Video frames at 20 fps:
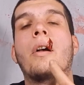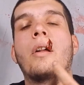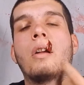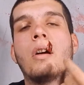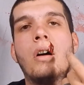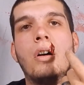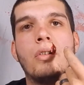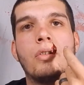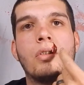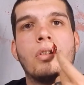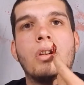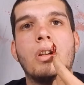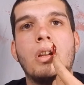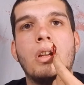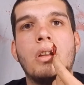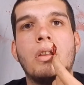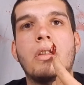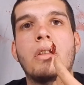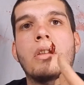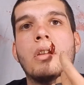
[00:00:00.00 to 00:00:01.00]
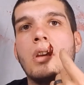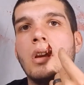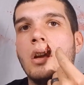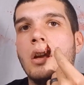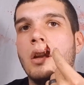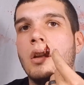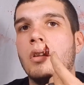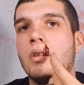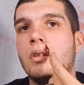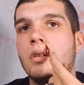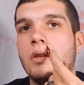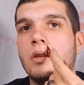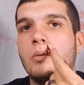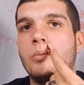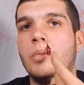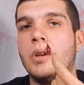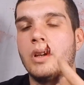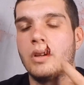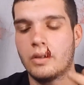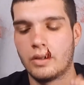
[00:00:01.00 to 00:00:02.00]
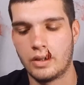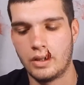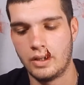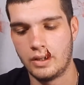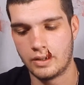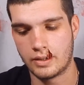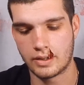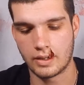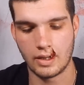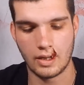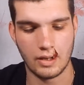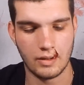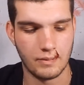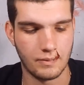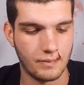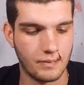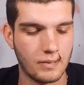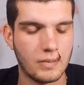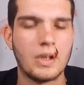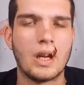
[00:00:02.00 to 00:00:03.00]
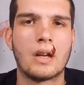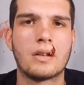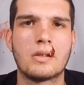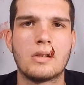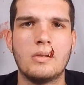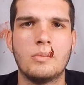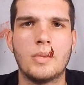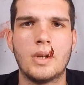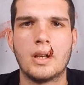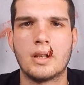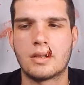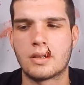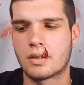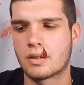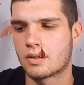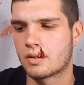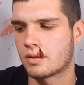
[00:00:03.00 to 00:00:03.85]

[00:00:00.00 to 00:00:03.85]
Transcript: underneath and a little bit on the inside, not too much,